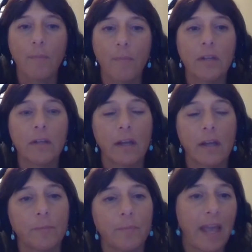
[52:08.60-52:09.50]
gonna
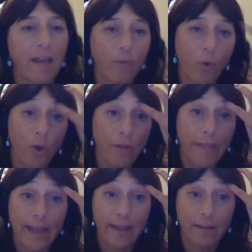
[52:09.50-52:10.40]
um, have all
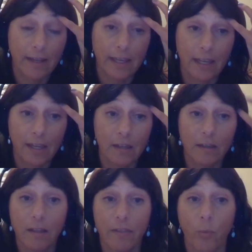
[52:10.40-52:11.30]
that in
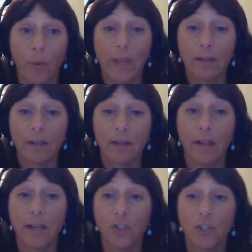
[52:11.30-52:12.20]
the Wakelet
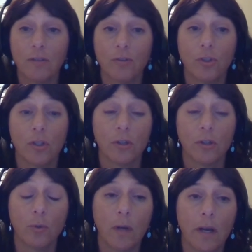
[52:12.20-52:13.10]
collection.
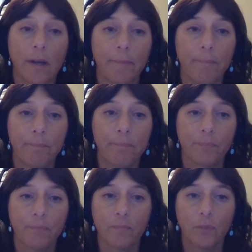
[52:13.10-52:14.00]
So um,
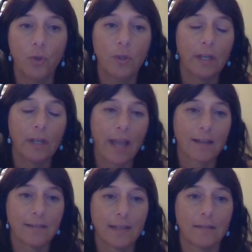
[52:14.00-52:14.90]
you can
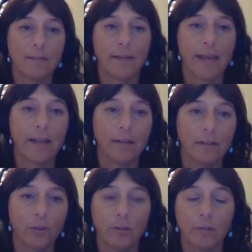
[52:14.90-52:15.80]
access that
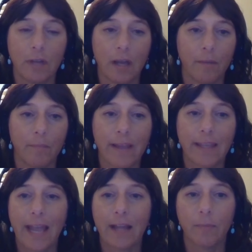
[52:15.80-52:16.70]
little um,
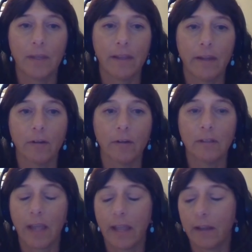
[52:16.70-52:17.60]
academy there and,
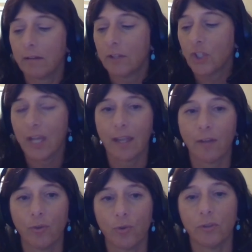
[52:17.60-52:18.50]
and check
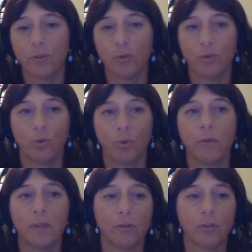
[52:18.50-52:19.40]
out those little
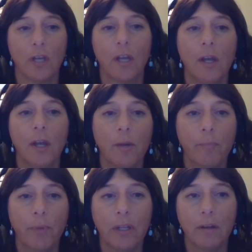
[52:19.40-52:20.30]
tutorials.
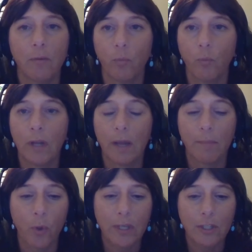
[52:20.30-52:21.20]
But what I'm
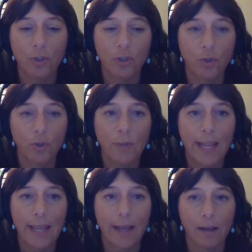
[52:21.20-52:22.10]
going to do
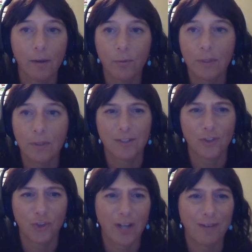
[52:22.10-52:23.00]
now is
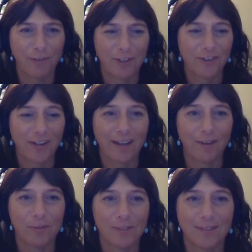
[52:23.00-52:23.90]
try to figure out,